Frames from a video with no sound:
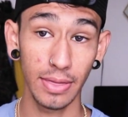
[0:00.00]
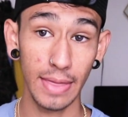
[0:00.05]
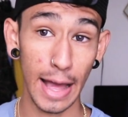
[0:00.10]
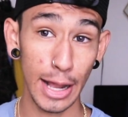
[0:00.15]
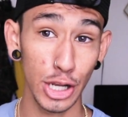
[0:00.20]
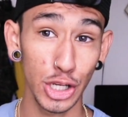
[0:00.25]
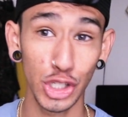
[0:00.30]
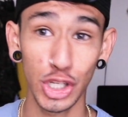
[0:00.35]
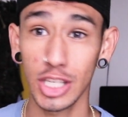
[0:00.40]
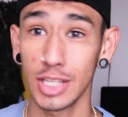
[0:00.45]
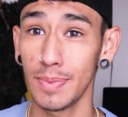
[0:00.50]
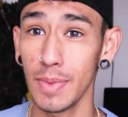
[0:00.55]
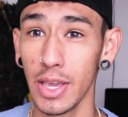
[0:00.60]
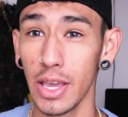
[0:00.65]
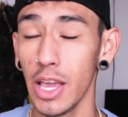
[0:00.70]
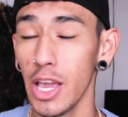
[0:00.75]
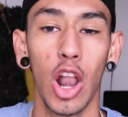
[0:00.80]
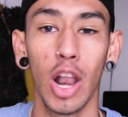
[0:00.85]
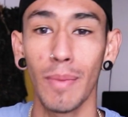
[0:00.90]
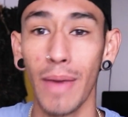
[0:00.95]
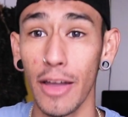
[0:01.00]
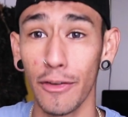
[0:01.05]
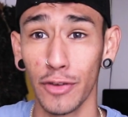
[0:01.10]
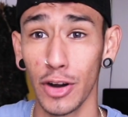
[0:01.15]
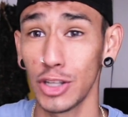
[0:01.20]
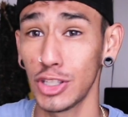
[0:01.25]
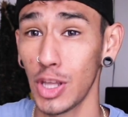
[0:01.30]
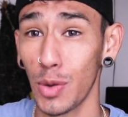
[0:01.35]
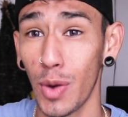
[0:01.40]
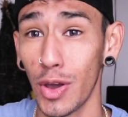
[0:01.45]
That is just me. All of my
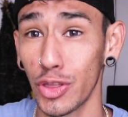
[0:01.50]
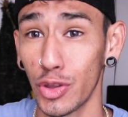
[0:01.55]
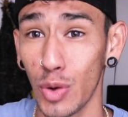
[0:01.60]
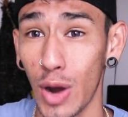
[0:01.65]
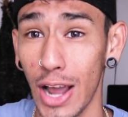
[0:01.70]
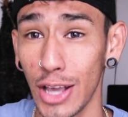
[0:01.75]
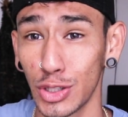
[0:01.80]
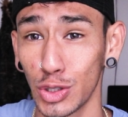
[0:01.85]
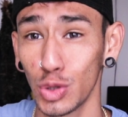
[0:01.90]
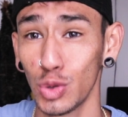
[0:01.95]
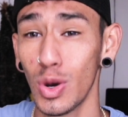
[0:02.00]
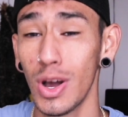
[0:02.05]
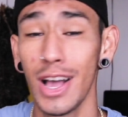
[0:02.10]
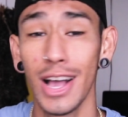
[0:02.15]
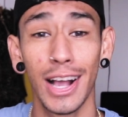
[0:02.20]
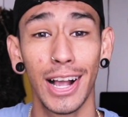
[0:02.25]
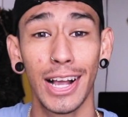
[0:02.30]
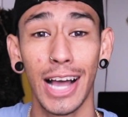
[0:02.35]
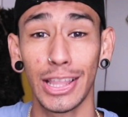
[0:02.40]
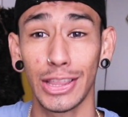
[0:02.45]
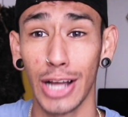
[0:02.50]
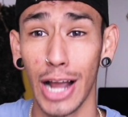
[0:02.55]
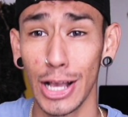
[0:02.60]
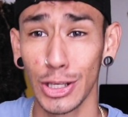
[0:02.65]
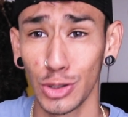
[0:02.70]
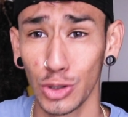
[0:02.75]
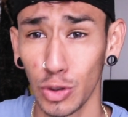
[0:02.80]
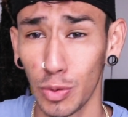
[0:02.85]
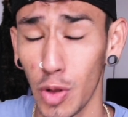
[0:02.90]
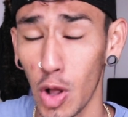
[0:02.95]
friends, they went through high school, got their high
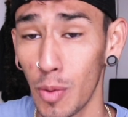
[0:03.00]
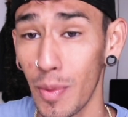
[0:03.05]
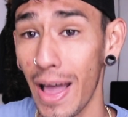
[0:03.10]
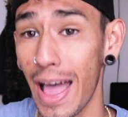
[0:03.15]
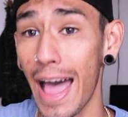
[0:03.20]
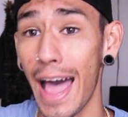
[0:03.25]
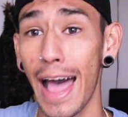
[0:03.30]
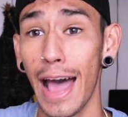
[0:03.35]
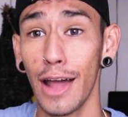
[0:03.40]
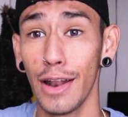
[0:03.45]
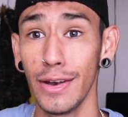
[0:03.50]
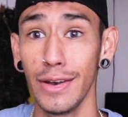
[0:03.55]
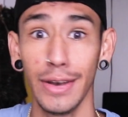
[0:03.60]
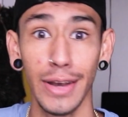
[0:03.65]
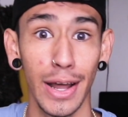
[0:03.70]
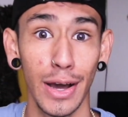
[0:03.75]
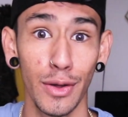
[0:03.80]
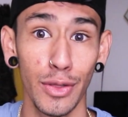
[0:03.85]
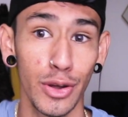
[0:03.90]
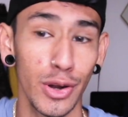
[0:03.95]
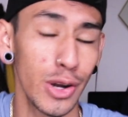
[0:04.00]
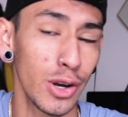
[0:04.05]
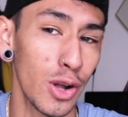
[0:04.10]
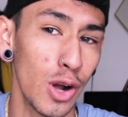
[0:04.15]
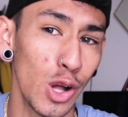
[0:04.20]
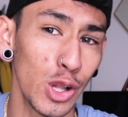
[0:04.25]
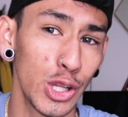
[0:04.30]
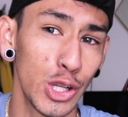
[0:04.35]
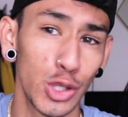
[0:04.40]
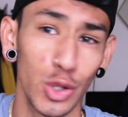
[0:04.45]
school diploma, and now they're in
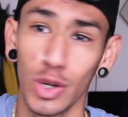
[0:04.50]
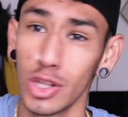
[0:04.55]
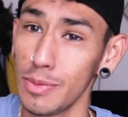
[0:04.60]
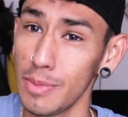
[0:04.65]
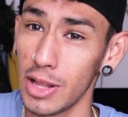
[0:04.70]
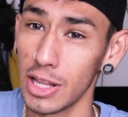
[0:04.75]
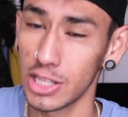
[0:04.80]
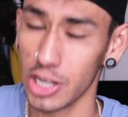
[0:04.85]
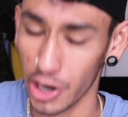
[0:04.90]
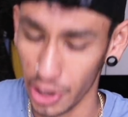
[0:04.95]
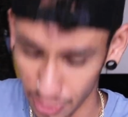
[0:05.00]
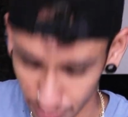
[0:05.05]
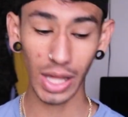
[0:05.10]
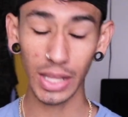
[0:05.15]
college or in the military.